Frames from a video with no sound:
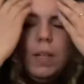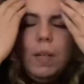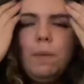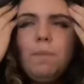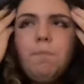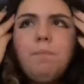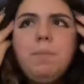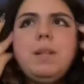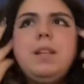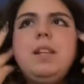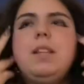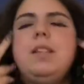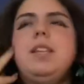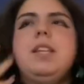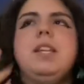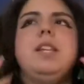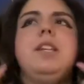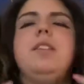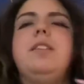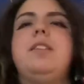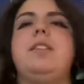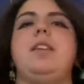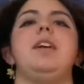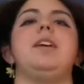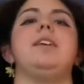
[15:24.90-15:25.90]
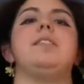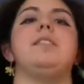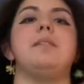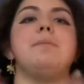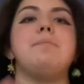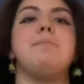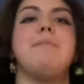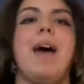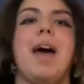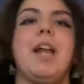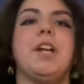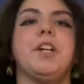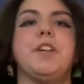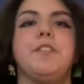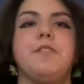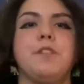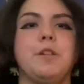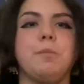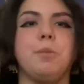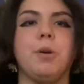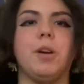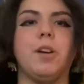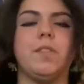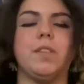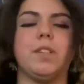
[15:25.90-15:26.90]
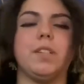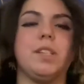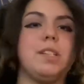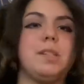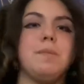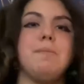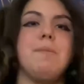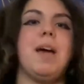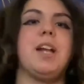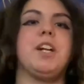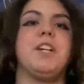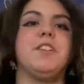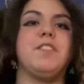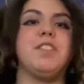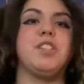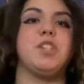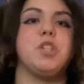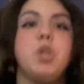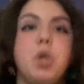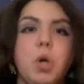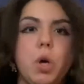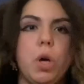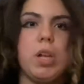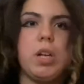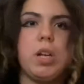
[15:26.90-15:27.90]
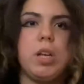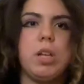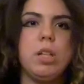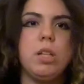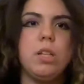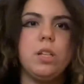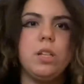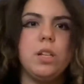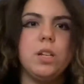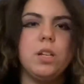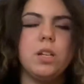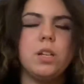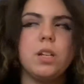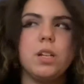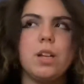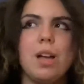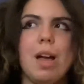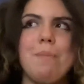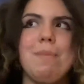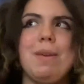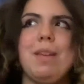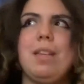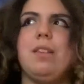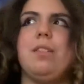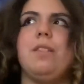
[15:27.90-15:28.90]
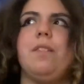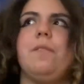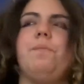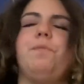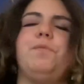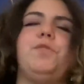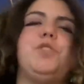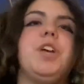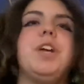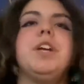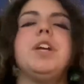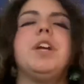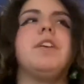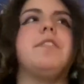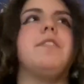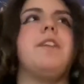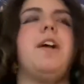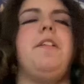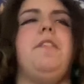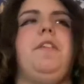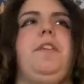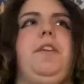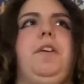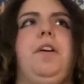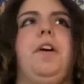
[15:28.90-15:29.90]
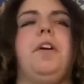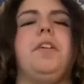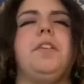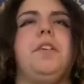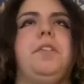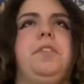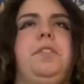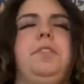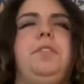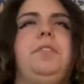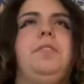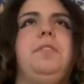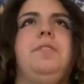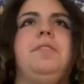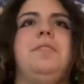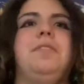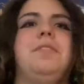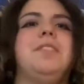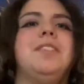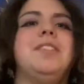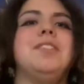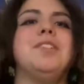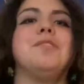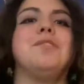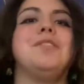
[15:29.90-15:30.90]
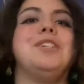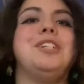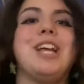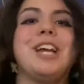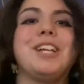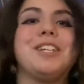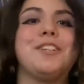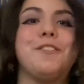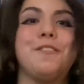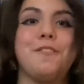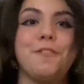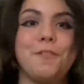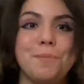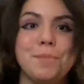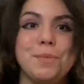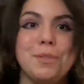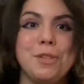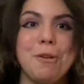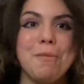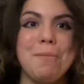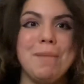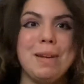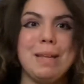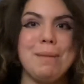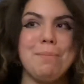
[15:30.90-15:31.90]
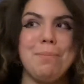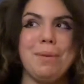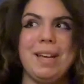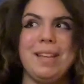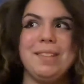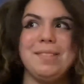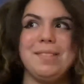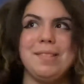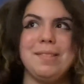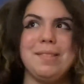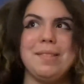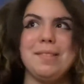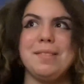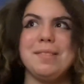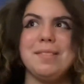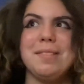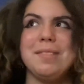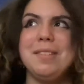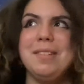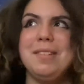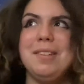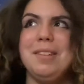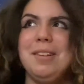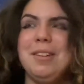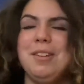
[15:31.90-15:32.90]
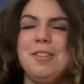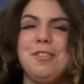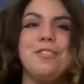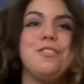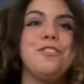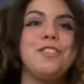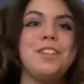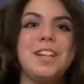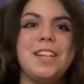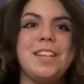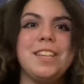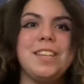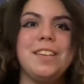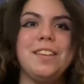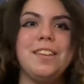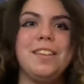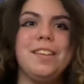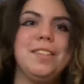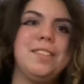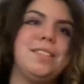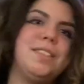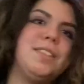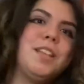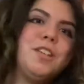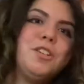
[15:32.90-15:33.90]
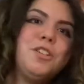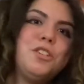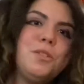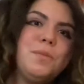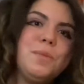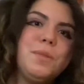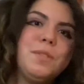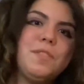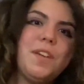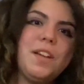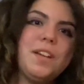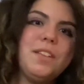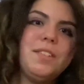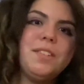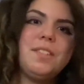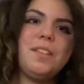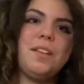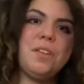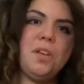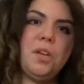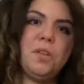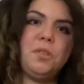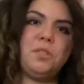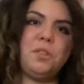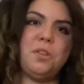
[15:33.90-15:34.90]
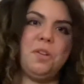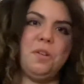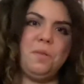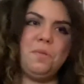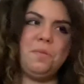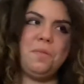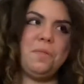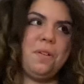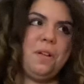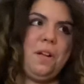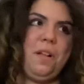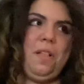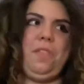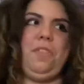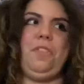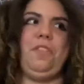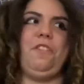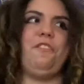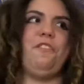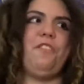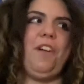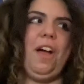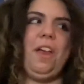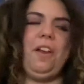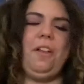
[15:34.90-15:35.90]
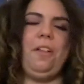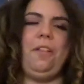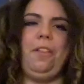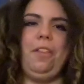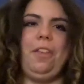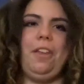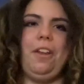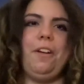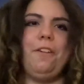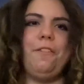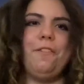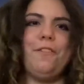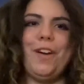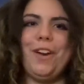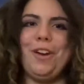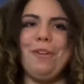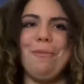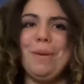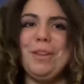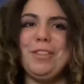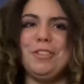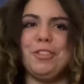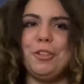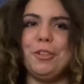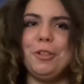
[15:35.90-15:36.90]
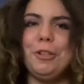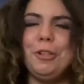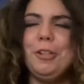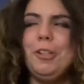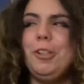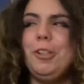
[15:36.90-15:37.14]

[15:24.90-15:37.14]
But at the end of the day, it doesn't matter if it's perfect. It doesn't matter if it's good. I mean, J.K. Rowling got, rejected from so many places. It's ridiculous. And then she was finally said yes to. Well, the final buzzer.